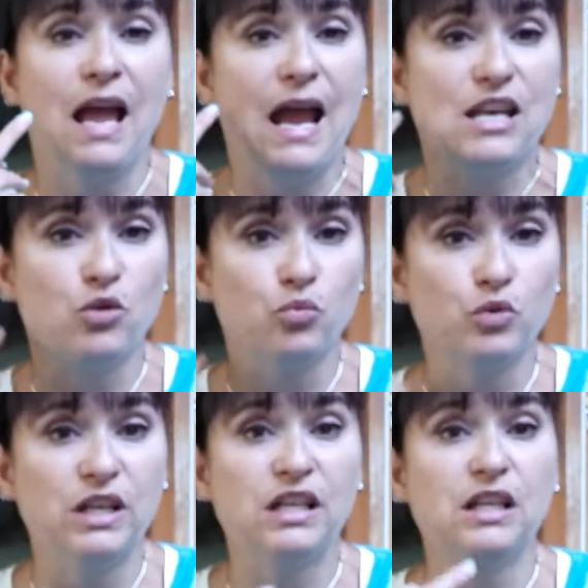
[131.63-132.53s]
And you
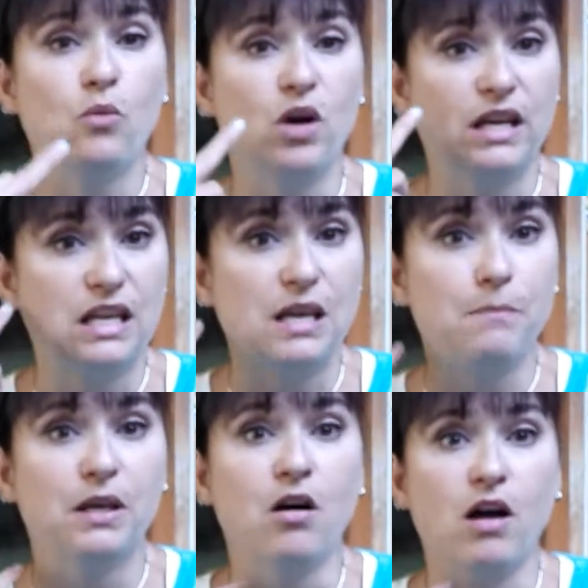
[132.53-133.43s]
really want to
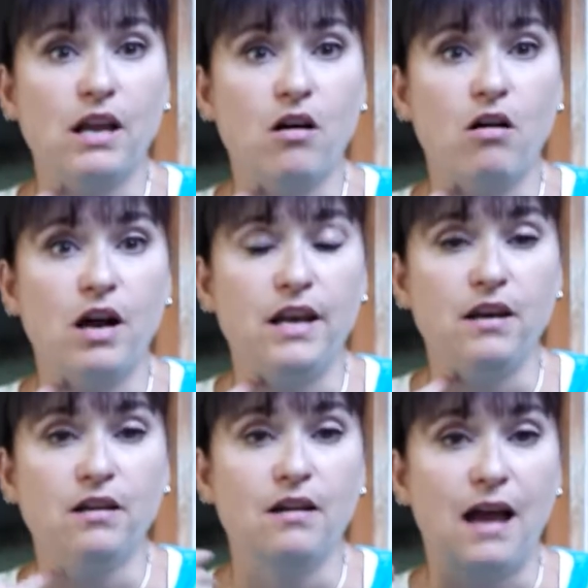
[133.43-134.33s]
keep an eye
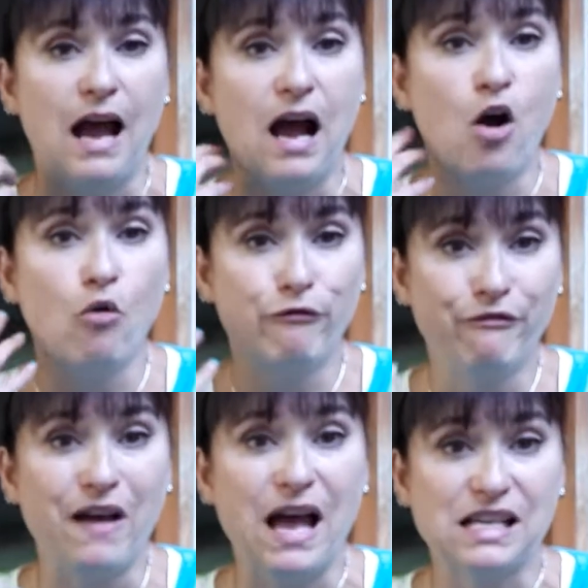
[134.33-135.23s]
on how
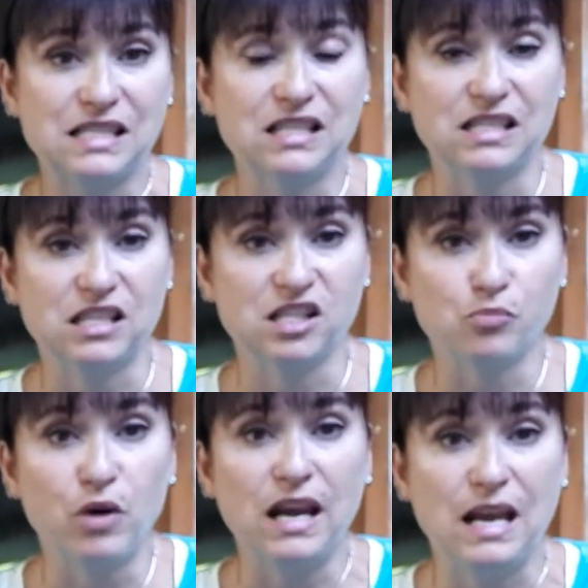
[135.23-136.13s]
fast this is
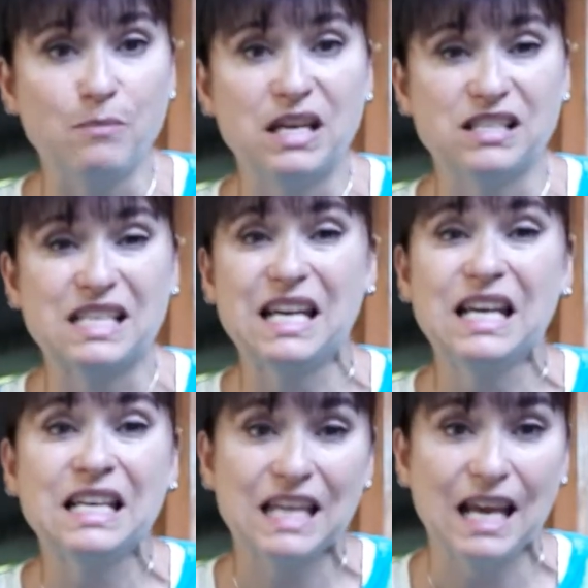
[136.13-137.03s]
spreading because it
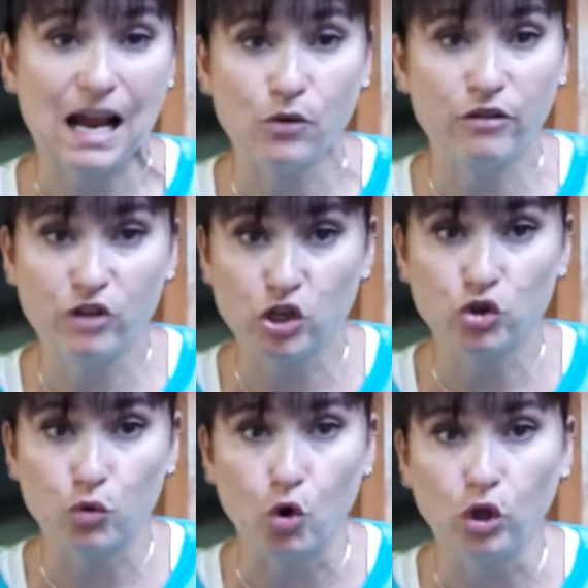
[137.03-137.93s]
can get out of
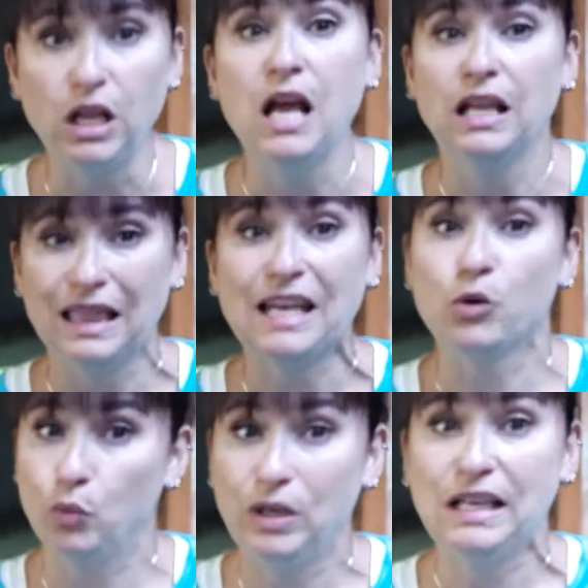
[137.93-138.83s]
control like
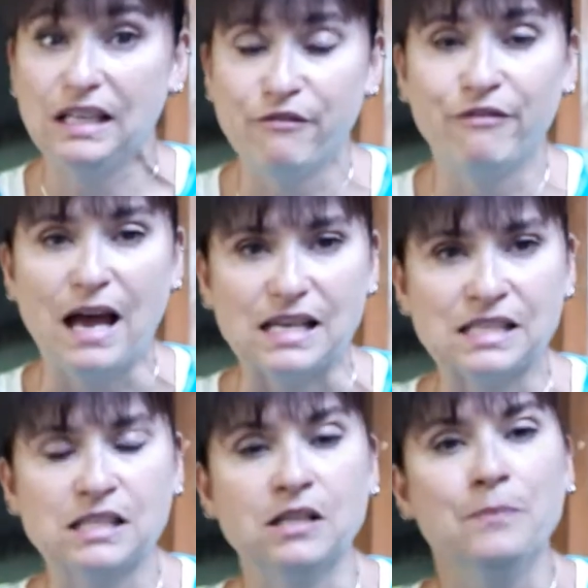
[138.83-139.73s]
really
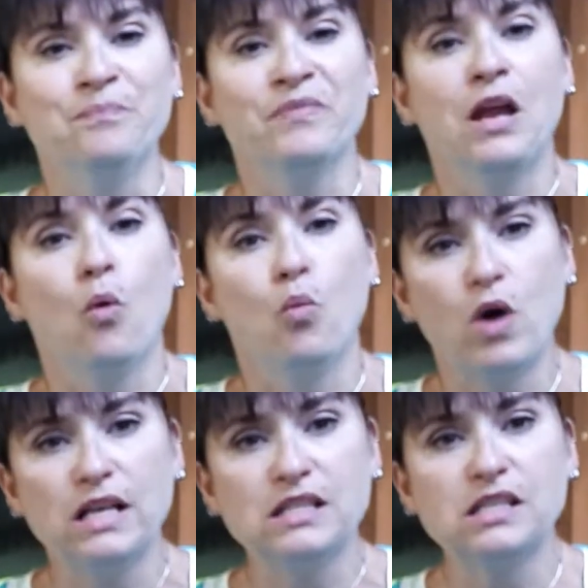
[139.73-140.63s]
fast.
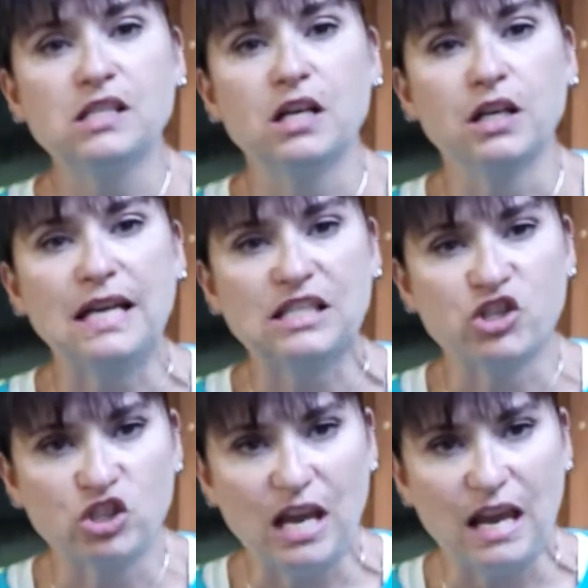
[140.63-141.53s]
Once it's
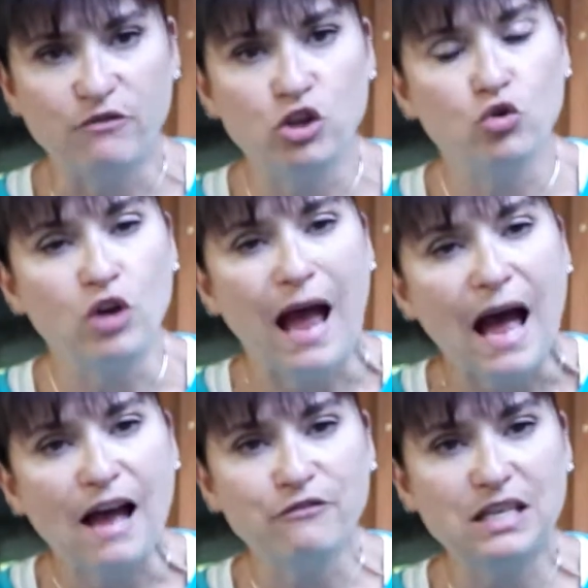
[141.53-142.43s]
shaved, you
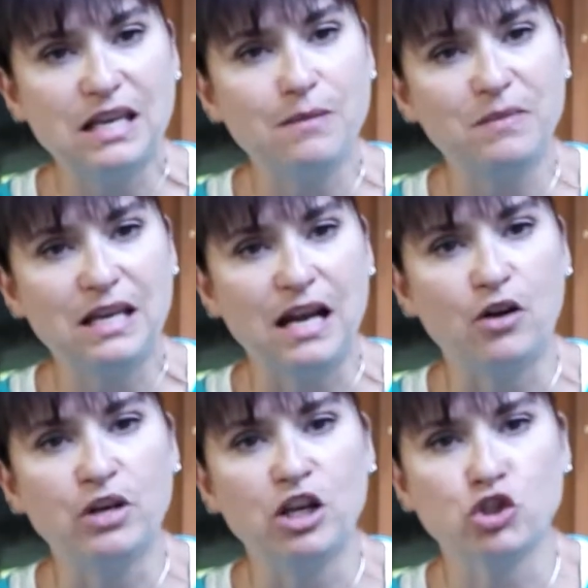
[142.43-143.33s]
have to keep the
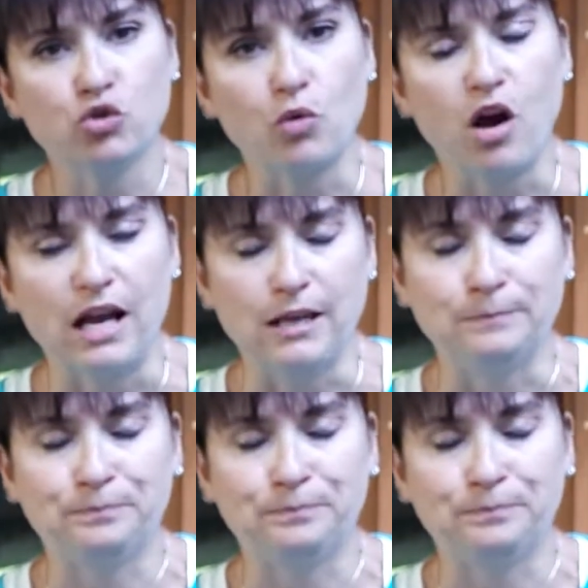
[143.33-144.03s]
area dry.